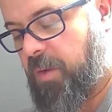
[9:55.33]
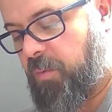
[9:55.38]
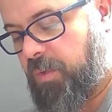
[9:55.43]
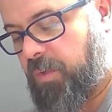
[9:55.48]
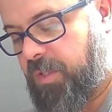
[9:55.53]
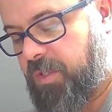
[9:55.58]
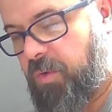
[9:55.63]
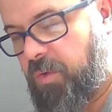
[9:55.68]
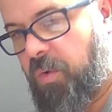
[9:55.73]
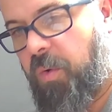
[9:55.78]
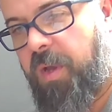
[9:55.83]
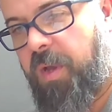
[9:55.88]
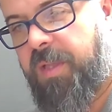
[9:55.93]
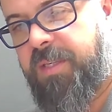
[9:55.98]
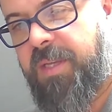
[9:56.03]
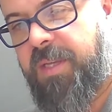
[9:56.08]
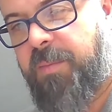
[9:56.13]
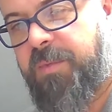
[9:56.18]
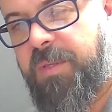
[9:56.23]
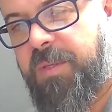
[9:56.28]
It's not quite the
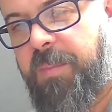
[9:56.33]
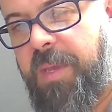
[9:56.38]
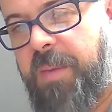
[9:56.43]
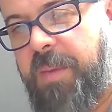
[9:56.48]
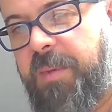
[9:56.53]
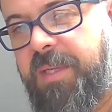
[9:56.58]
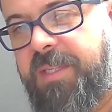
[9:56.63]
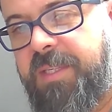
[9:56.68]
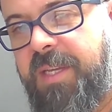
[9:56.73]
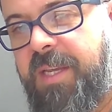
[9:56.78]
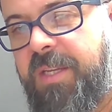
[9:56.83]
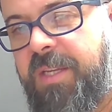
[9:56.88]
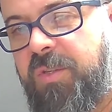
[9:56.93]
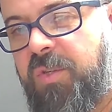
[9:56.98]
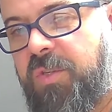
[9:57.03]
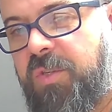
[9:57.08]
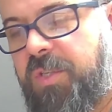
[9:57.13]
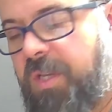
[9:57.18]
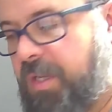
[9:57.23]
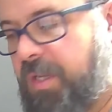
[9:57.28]
same as the BBC, it's
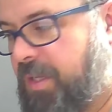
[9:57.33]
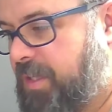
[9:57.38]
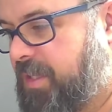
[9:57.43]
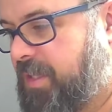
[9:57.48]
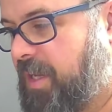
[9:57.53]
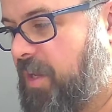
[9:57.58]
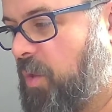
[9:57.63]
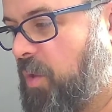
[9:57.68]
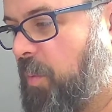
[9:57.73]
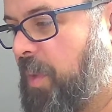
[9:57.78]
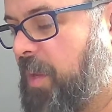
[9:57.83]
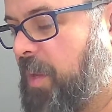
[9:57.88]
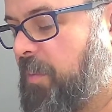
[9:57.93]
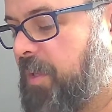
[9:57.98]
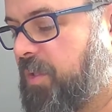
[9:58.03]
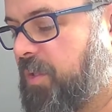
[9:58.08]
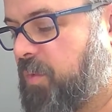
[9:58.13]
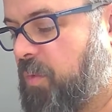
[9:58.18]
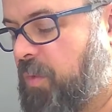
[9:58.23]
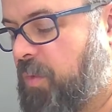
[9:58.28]
just a single beep,
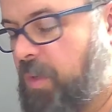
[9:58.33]
this one.